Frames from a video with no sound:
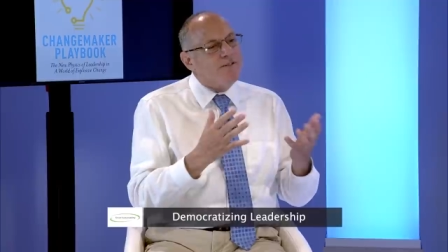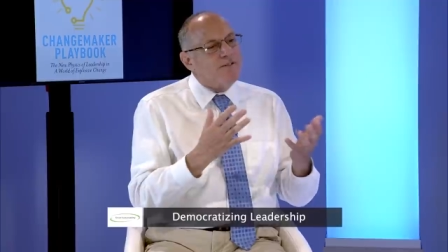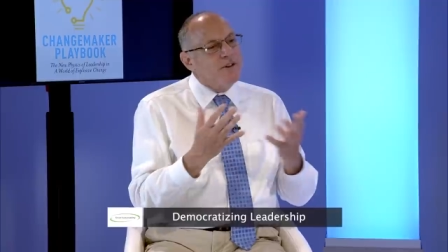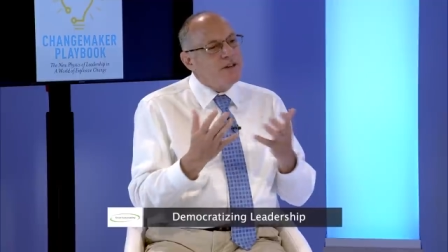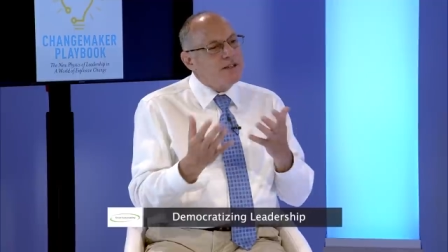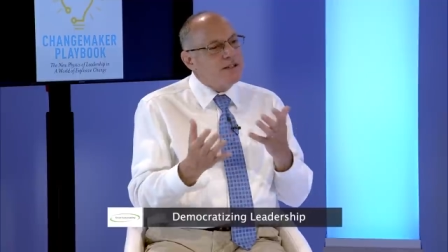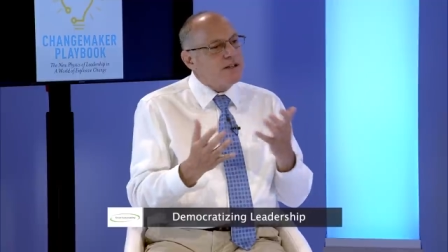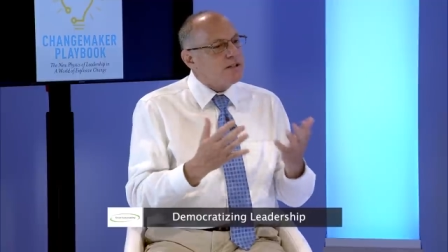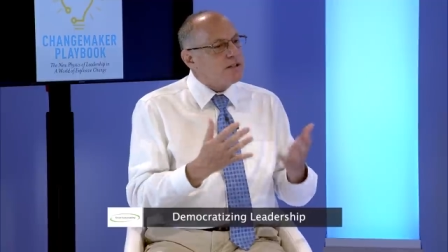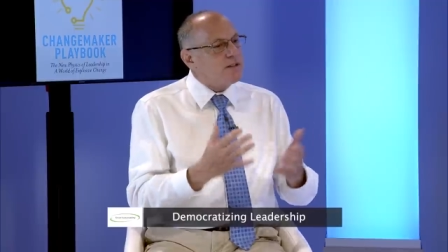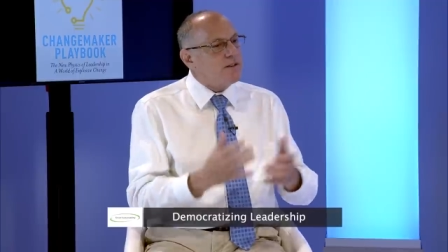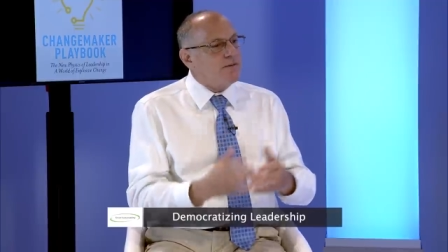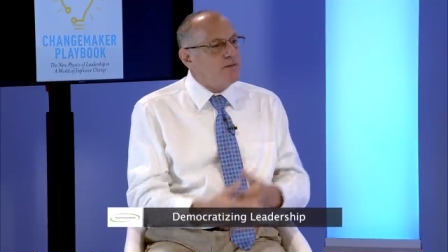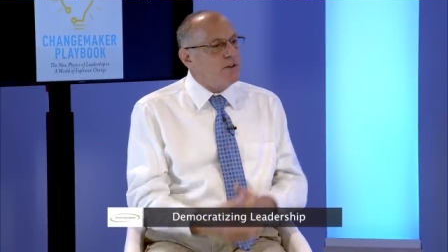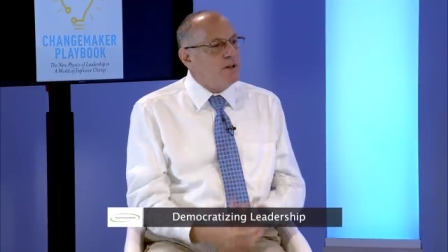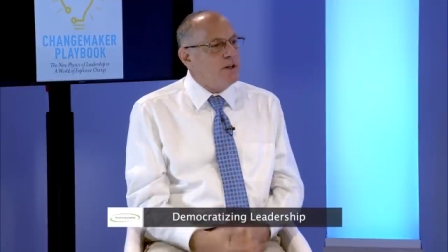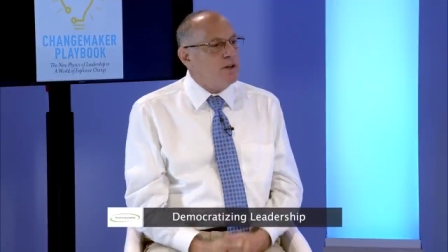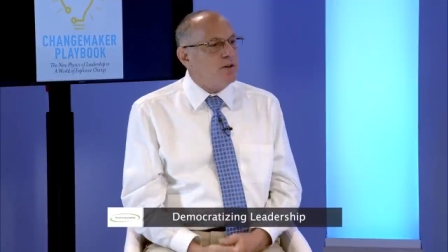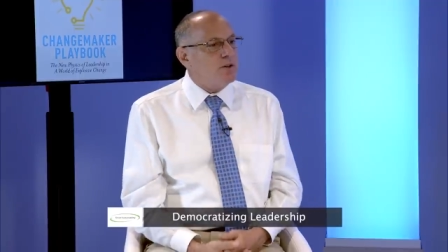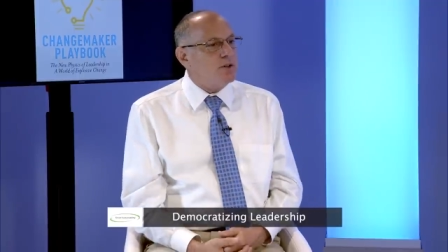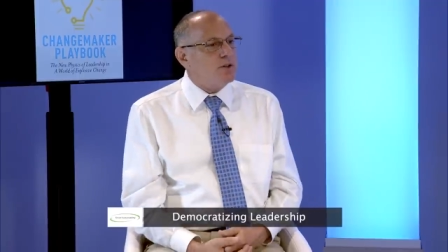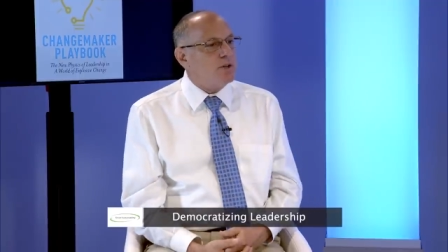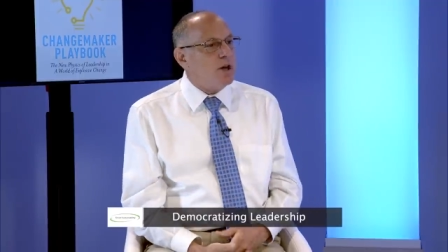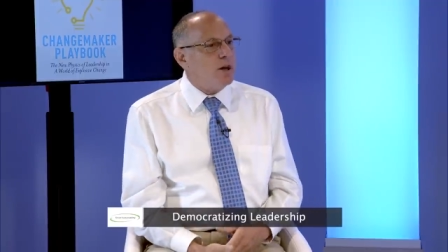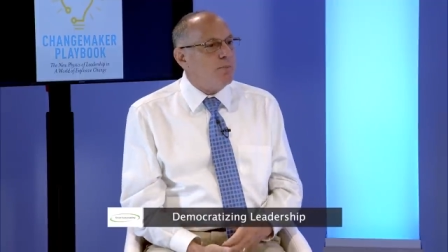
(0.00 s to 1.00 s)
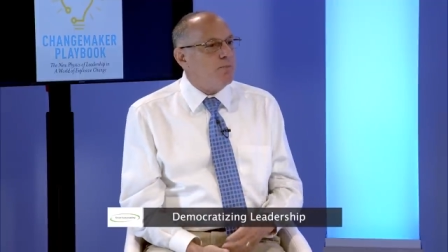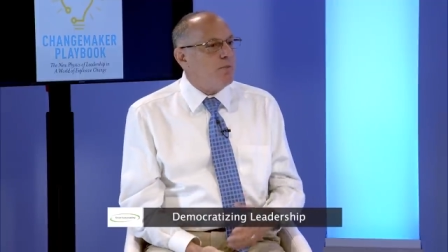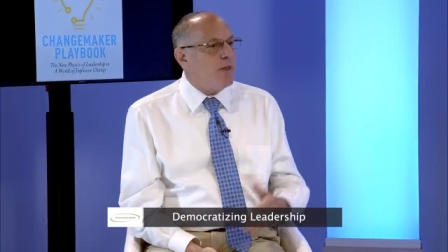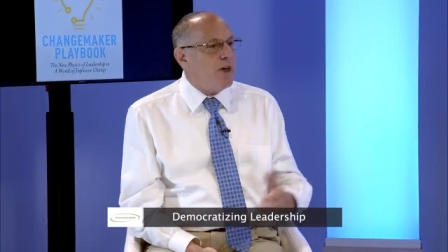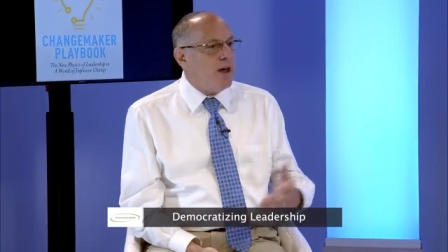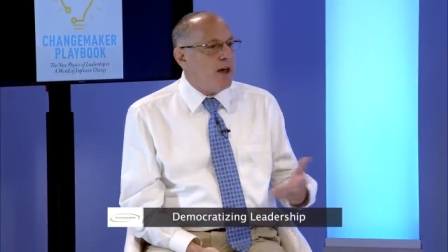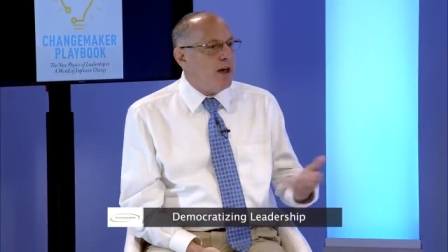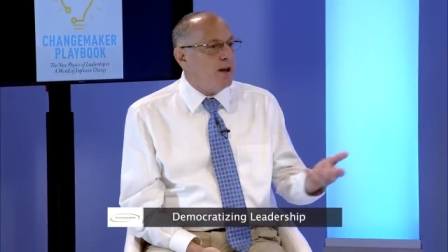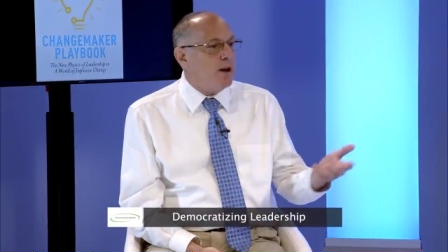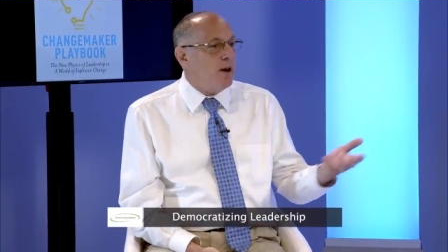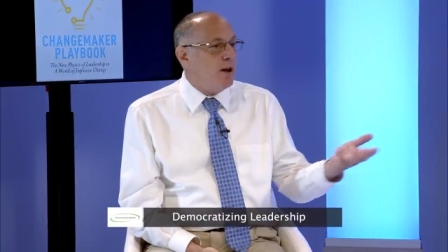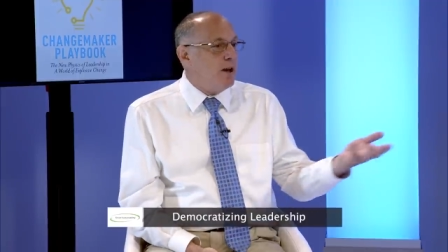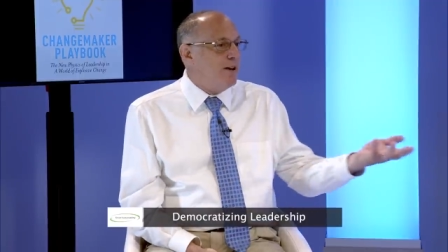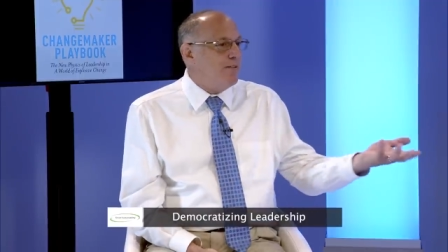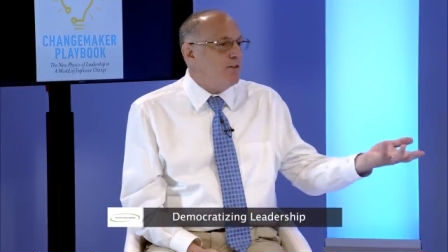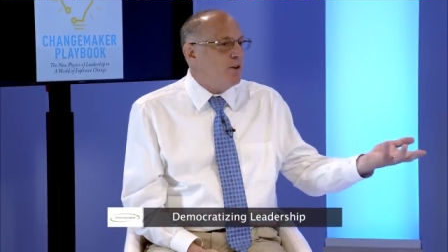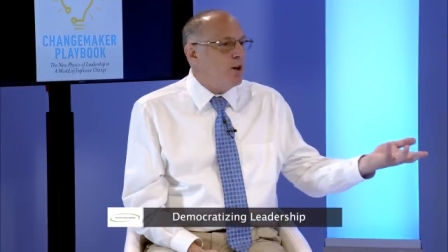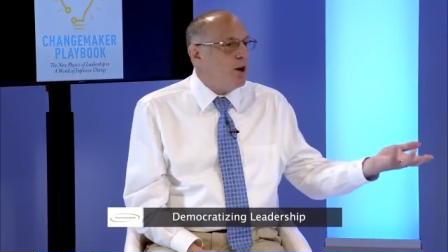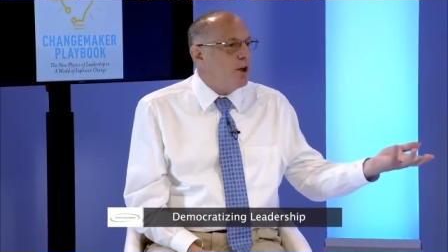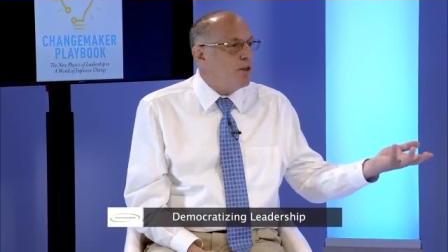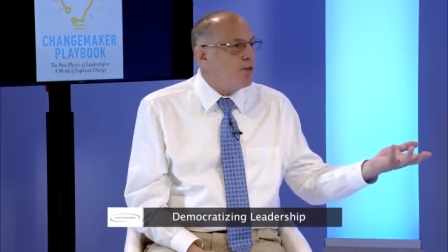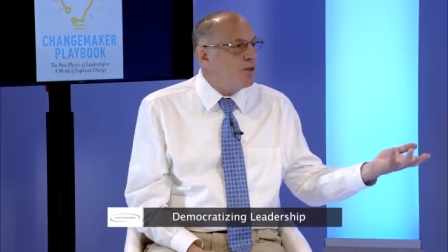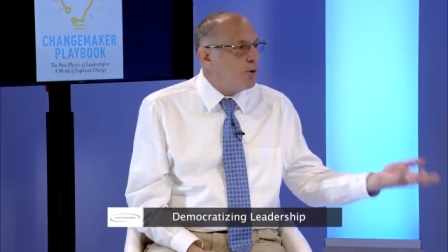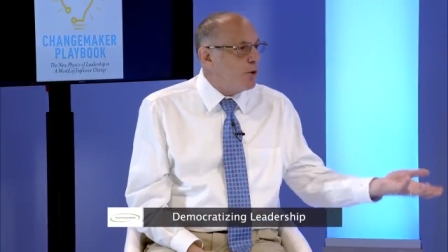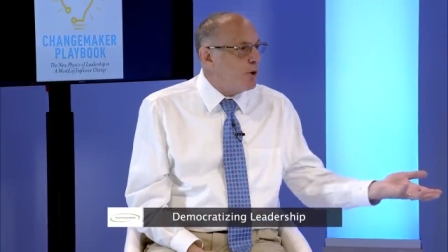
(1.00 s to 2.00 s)
physics of leadership, then, even
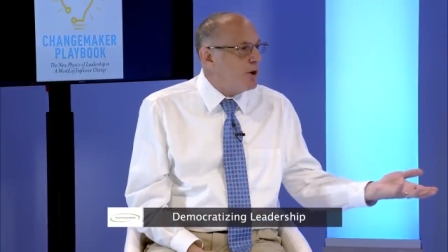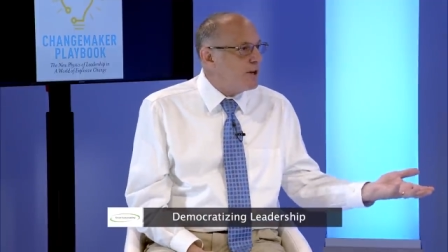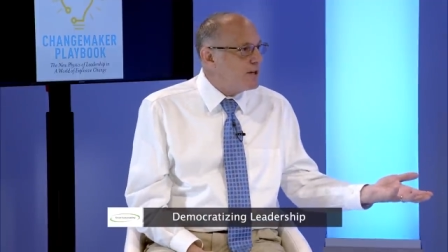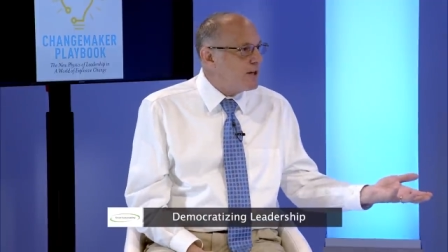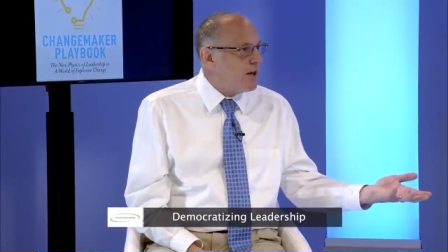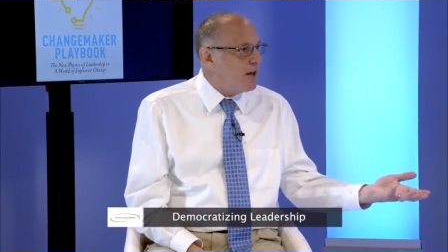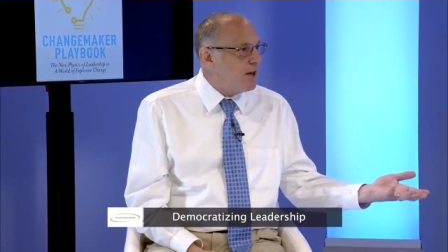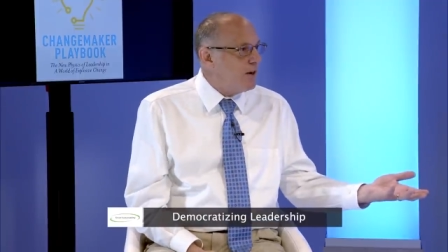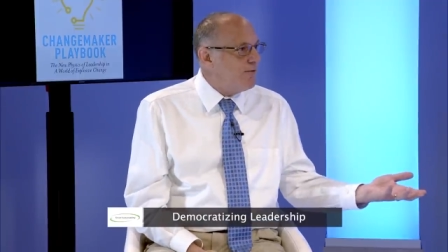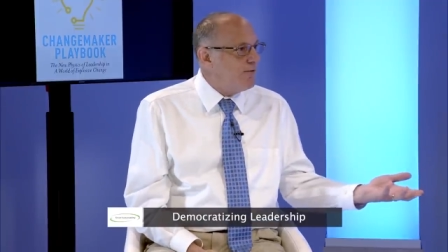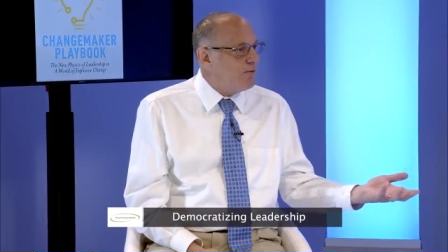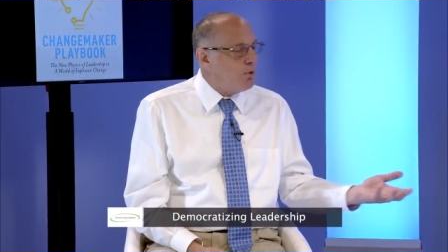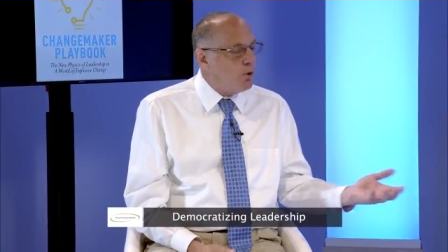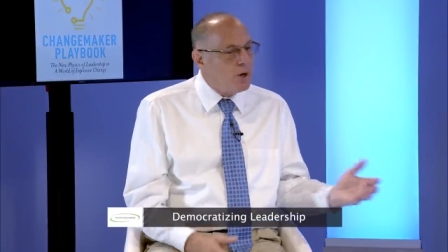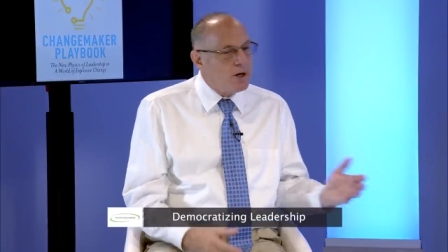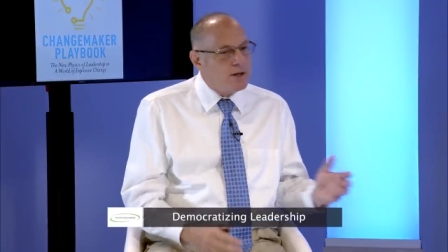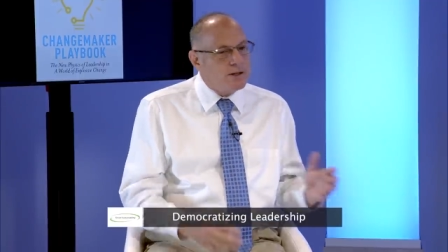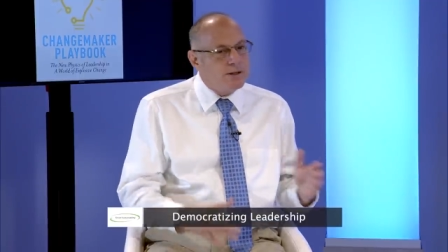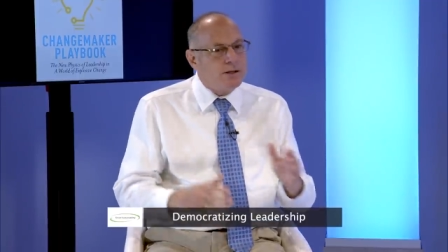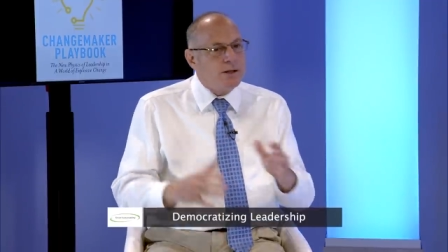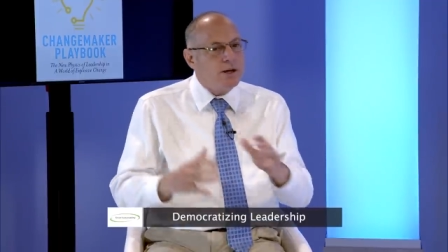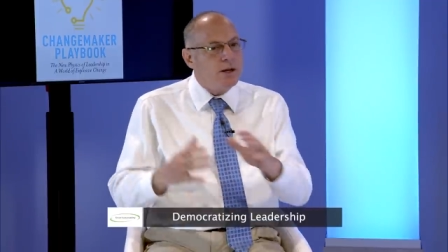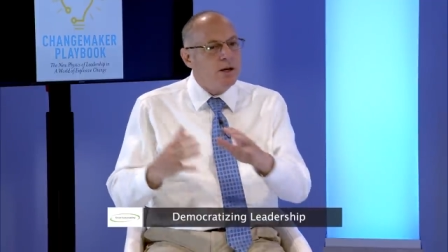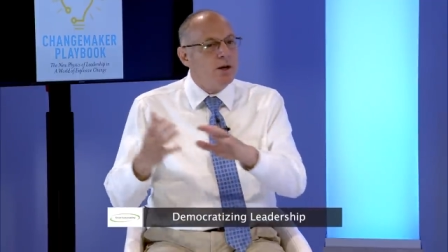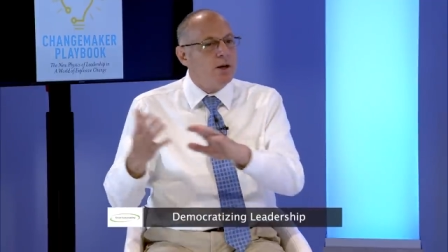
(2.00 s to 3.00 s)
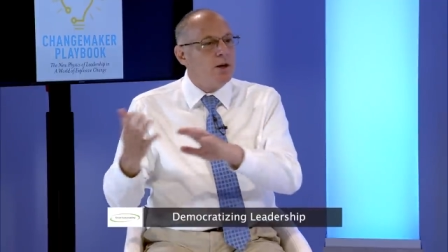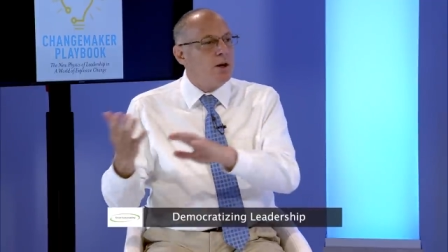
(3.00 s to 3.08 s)
authoritative voice,